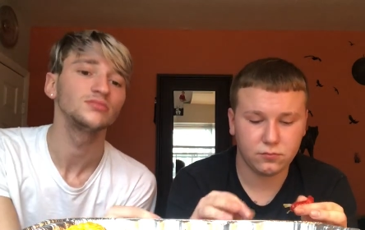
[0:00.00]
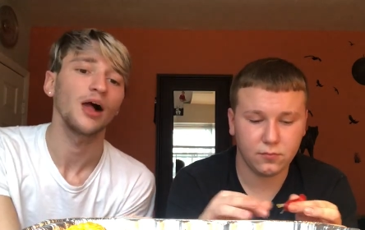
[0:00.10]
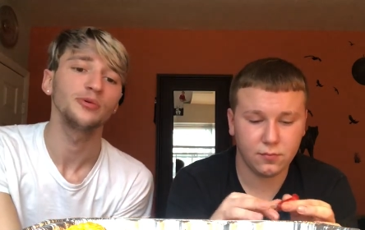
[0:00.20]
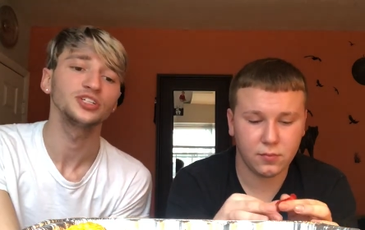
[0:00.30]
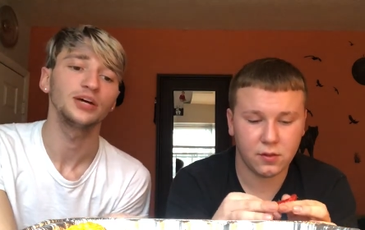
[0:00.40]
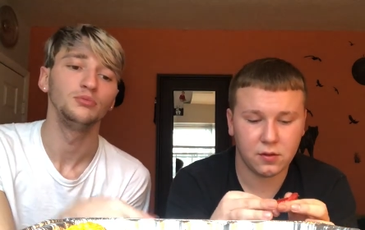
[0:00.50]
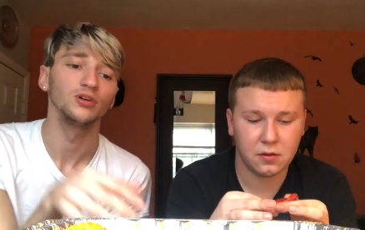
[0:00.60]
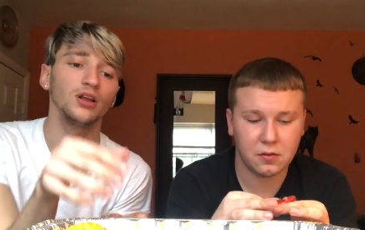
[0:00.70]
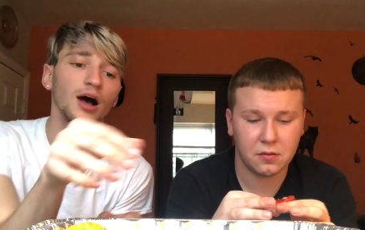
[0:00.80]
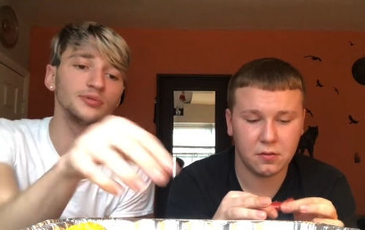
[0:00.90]
Speaker 1: I wish I had
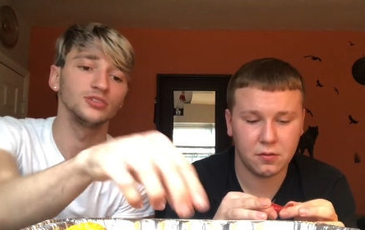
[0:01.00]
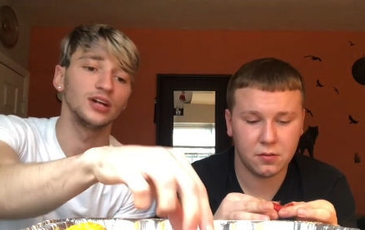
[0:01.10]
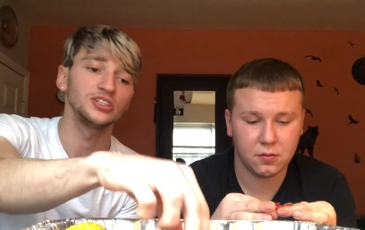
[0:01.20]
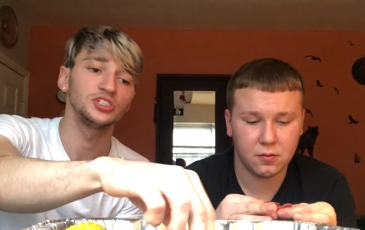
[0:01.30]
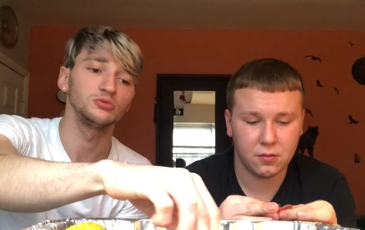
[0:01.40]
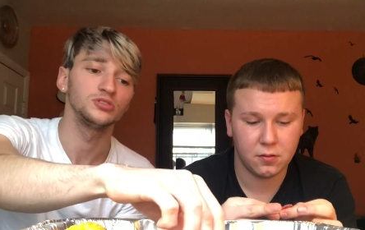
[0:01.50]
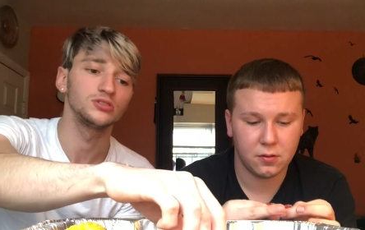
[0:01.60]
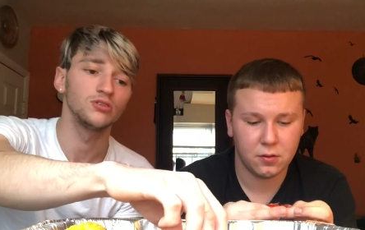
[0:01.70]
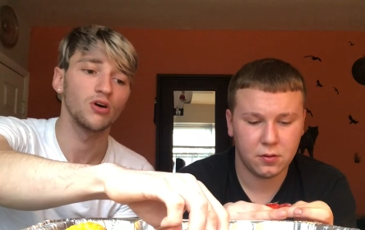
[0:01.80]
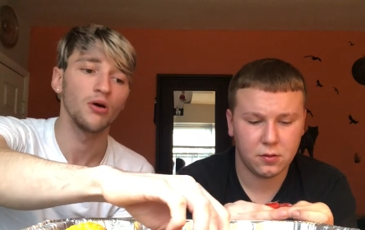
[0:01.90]
more lobster. That shit was
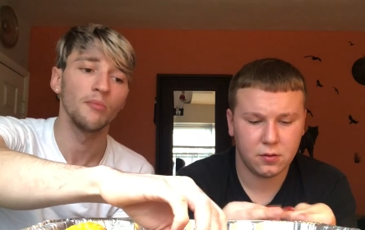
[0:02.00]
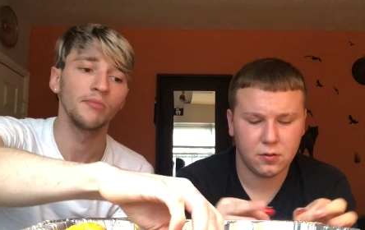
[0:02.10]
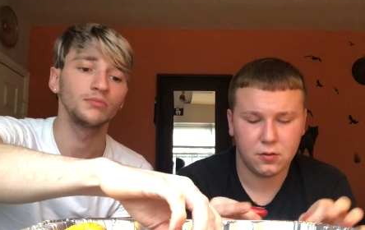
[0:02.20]
so good.